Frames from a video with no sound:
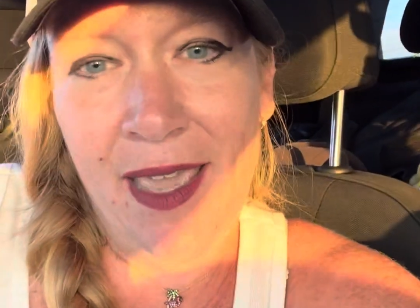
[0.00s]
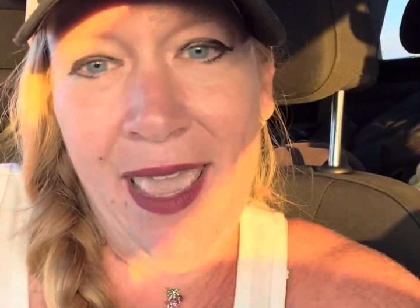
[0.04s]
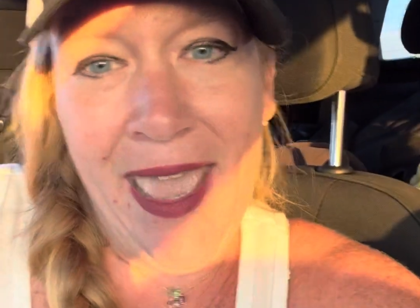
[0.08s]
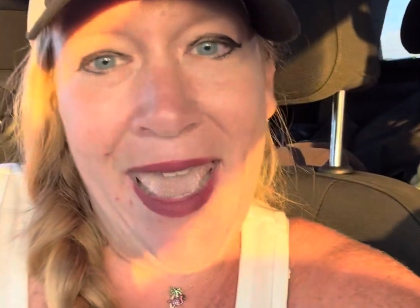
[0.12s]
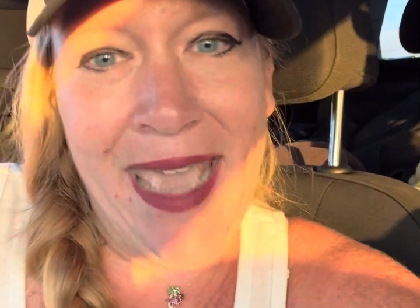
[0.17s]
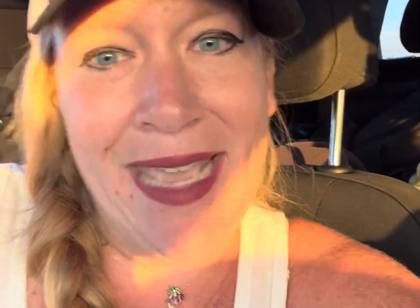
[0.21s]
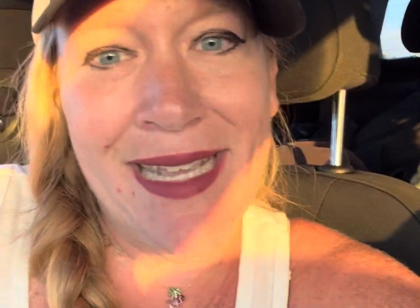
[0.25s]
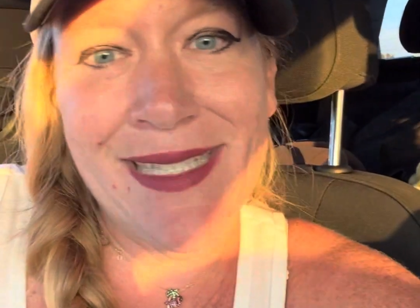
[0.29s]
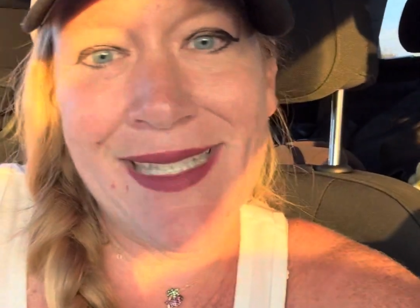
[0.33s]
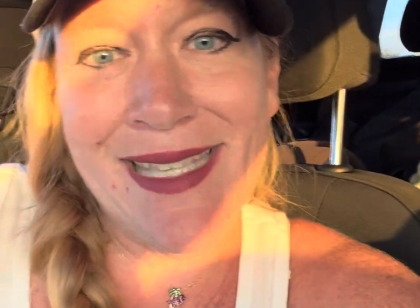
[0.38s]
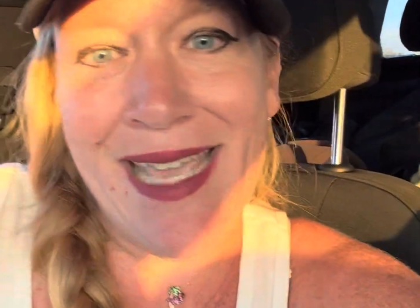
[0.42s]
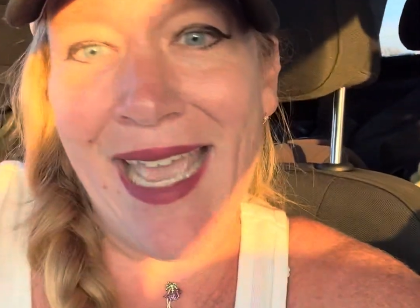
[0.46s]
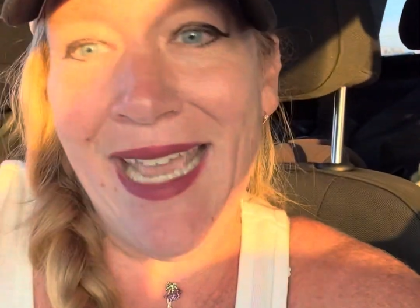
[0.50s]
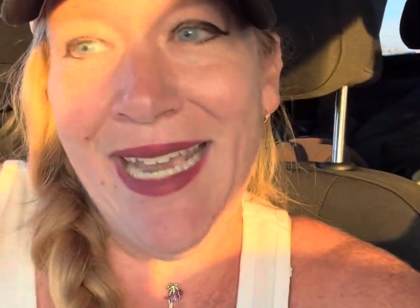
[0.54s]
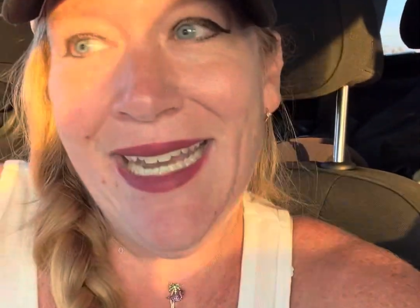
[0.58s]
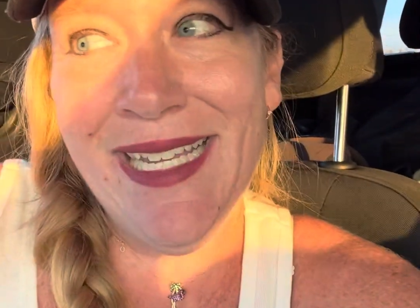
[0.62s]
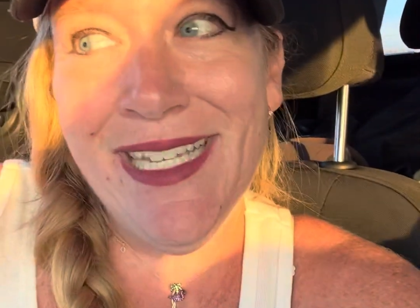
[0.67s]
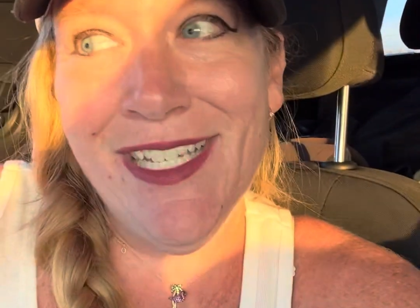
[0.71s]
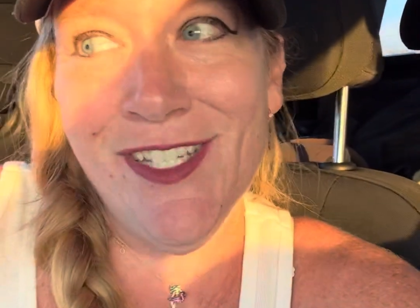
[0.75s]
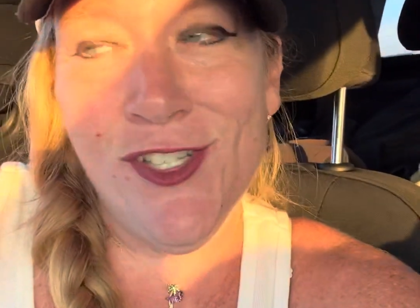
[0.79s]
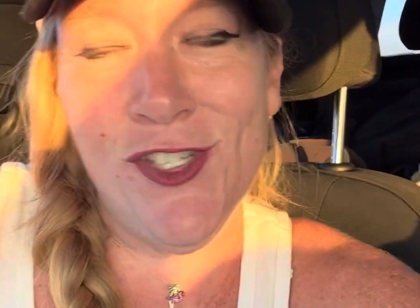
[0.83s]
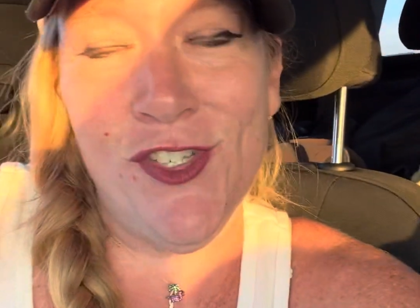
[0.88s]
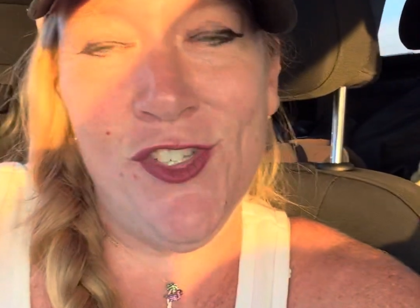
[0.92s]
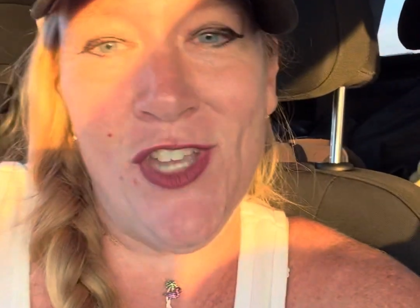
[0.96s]
Anxiety
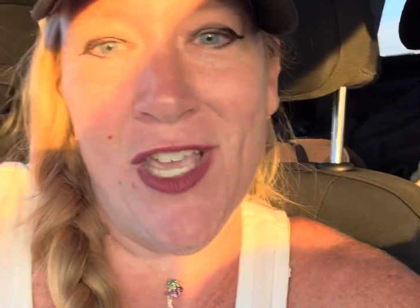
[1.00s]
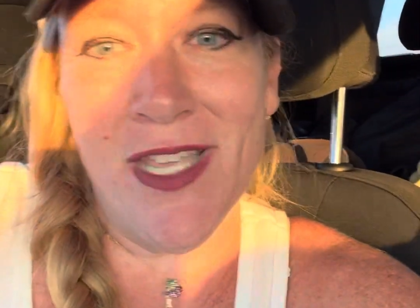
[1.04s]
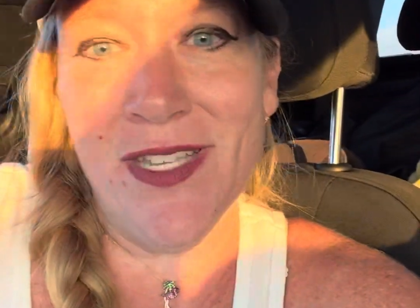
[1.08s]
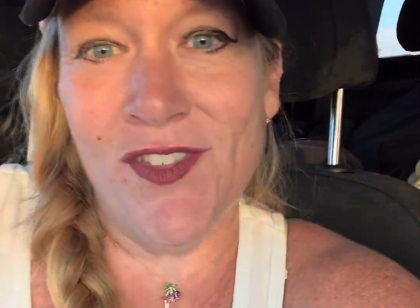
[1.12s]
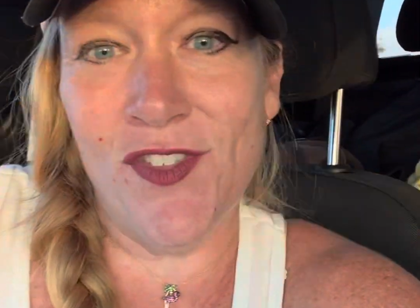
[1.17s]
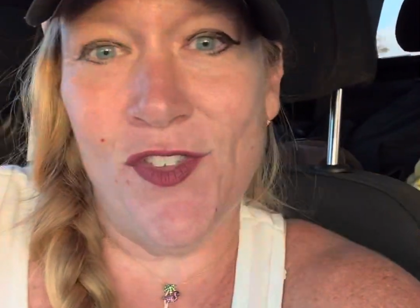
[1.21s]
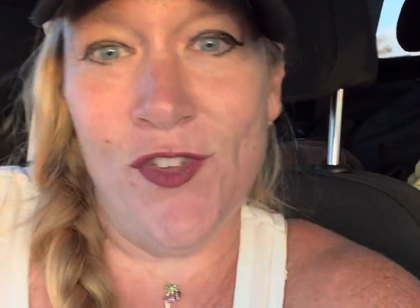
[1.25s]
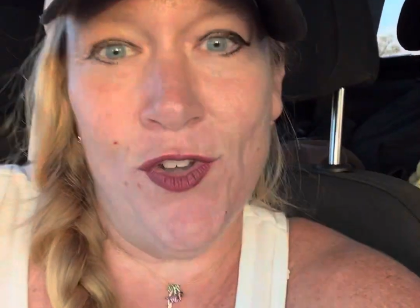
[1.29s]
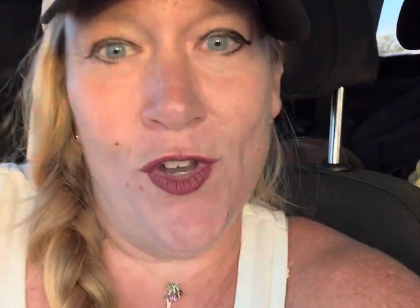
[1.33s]
is just